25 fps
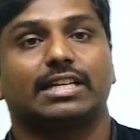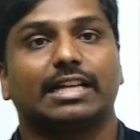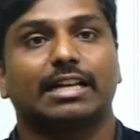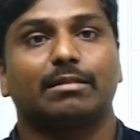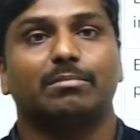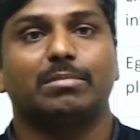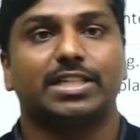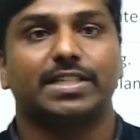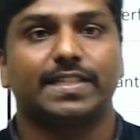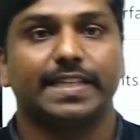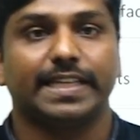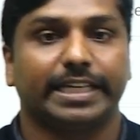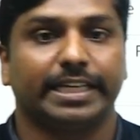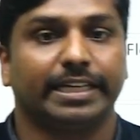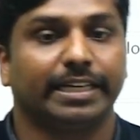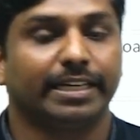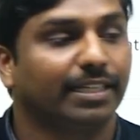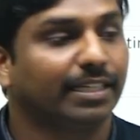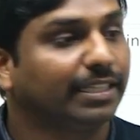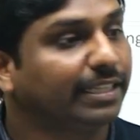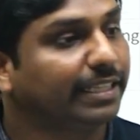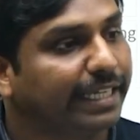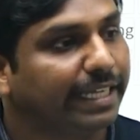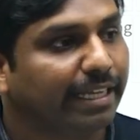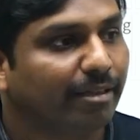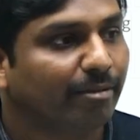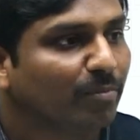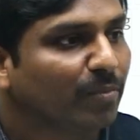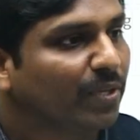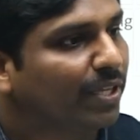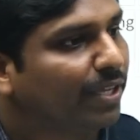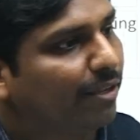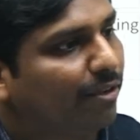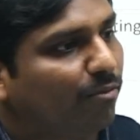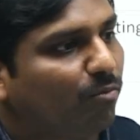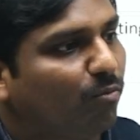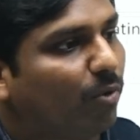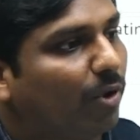seen in the
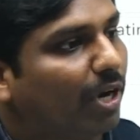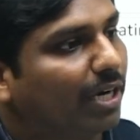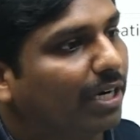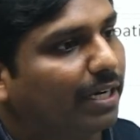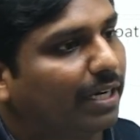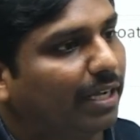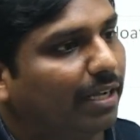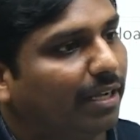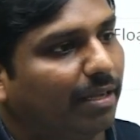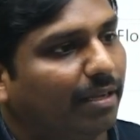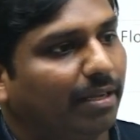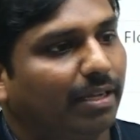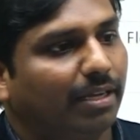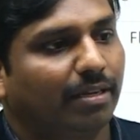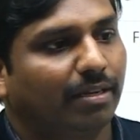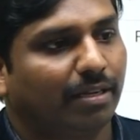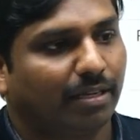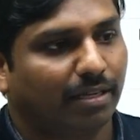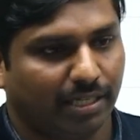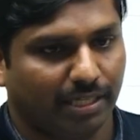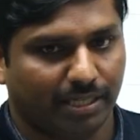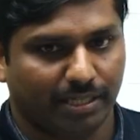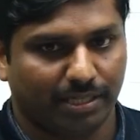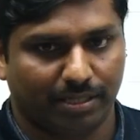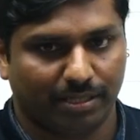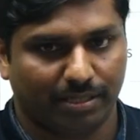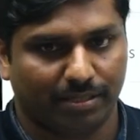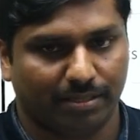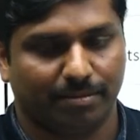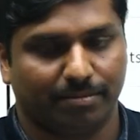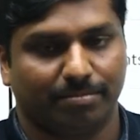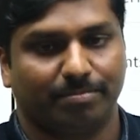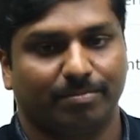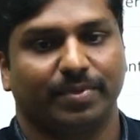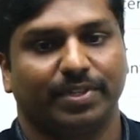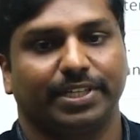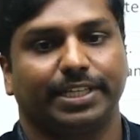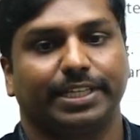water,
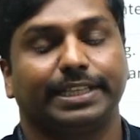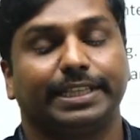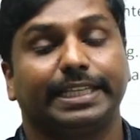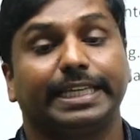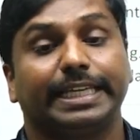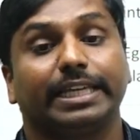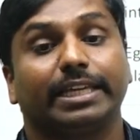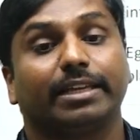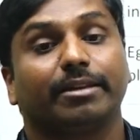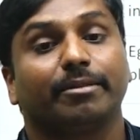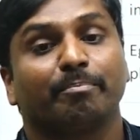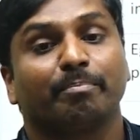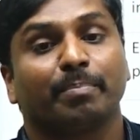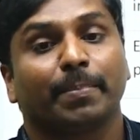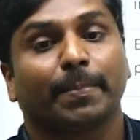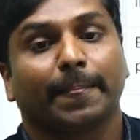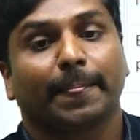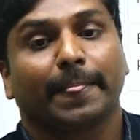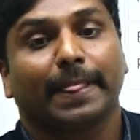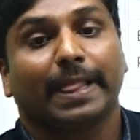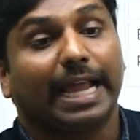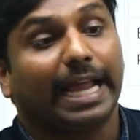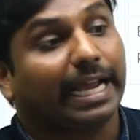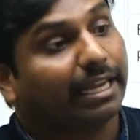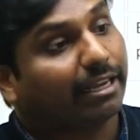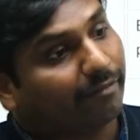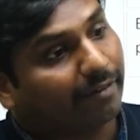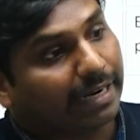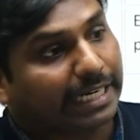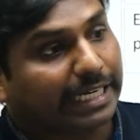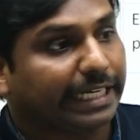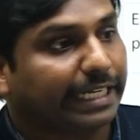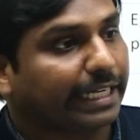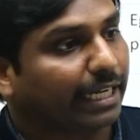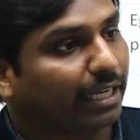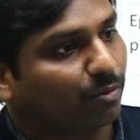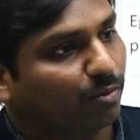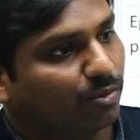in the aquatic
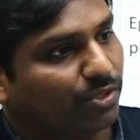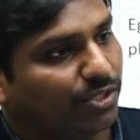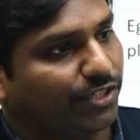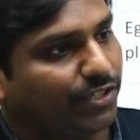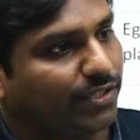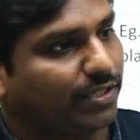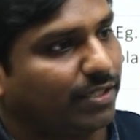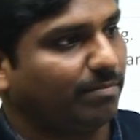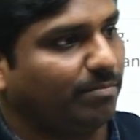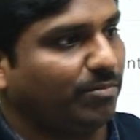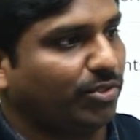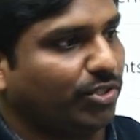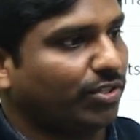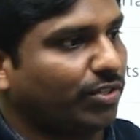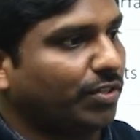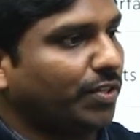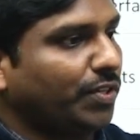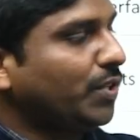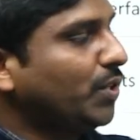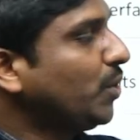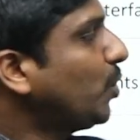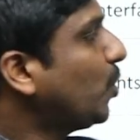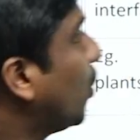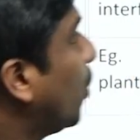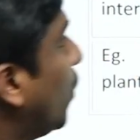ecosystems. So